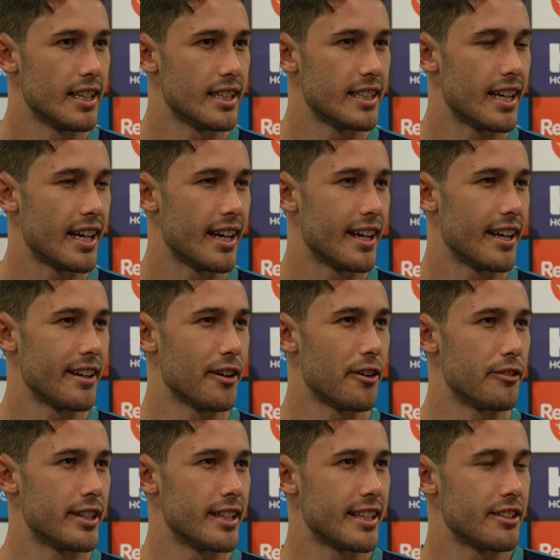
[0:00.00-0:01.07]
Yeah,
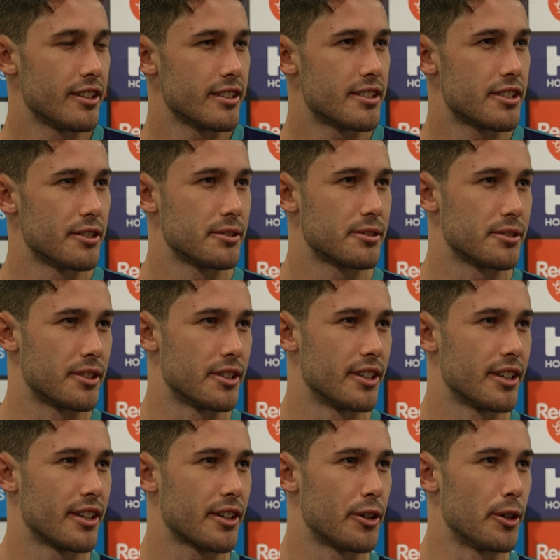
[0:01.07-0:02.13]
not really. Not until sort
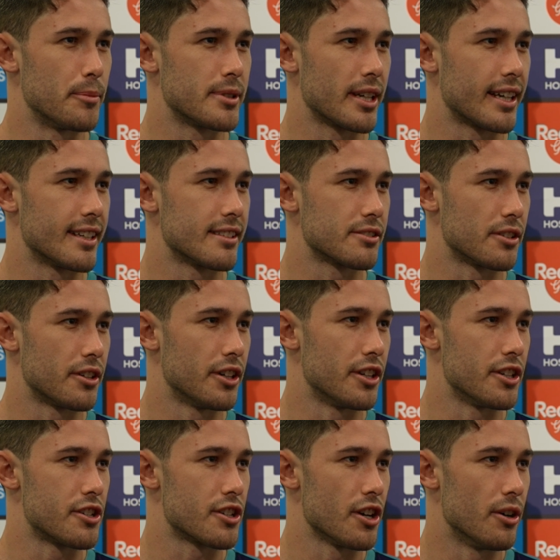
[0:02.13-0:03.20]
of Coops, I guess, sort of
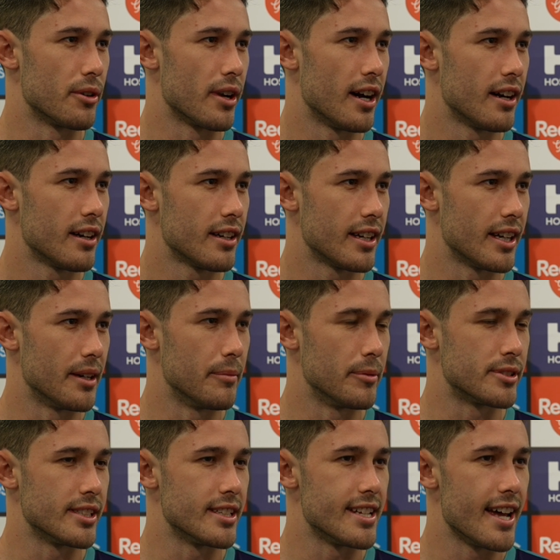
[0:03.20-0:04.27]
hurt his shoulder and
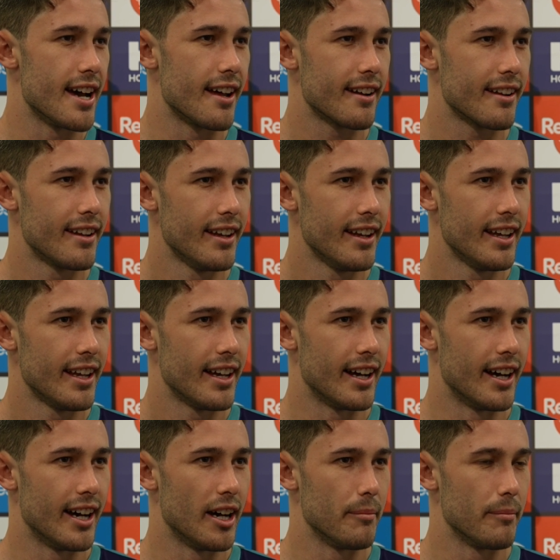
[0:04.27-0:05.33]
was in doubt.
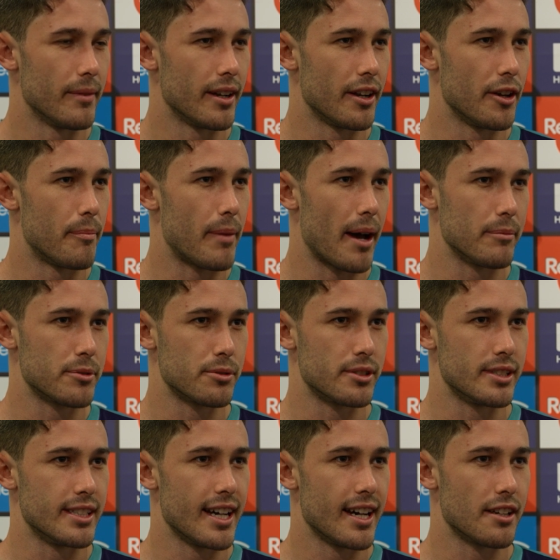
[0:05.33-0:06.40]
I know Paps
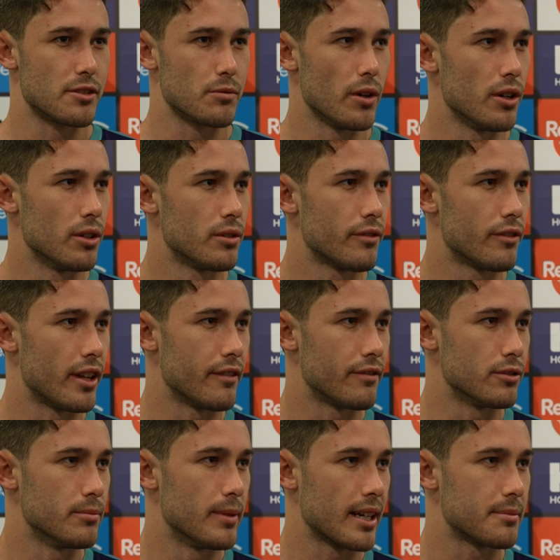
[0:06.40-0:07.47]
was in doubt as well for that
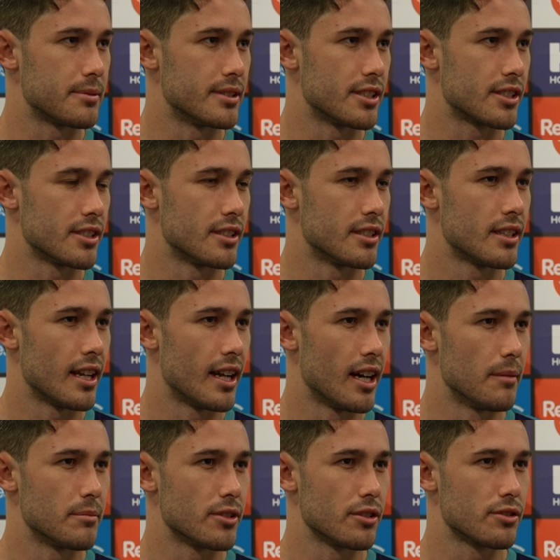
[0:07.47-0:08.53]
fullback position, so
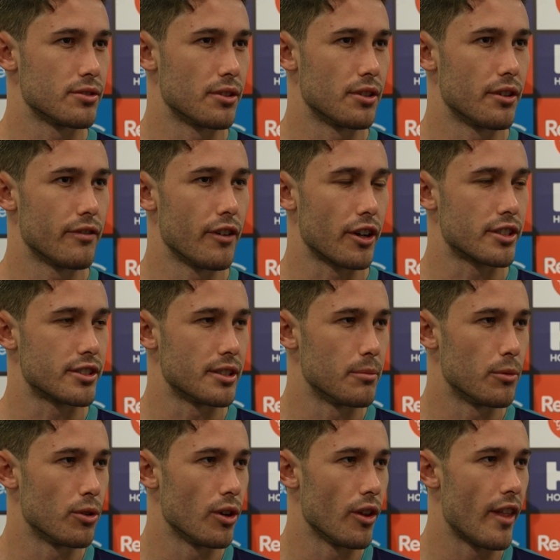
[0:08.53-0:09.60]
I was sort of focusing
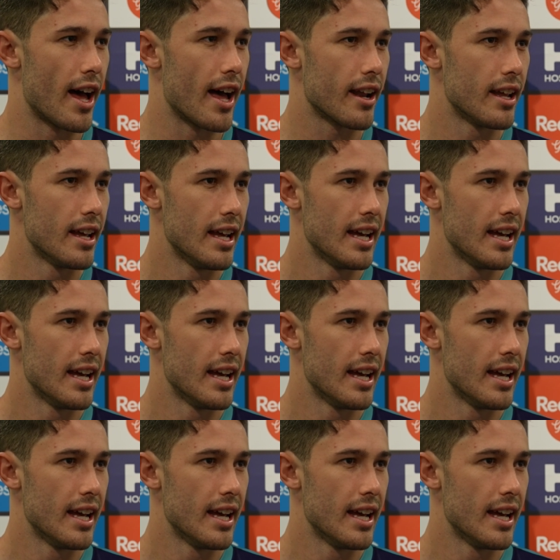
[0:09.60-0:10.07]
more on that.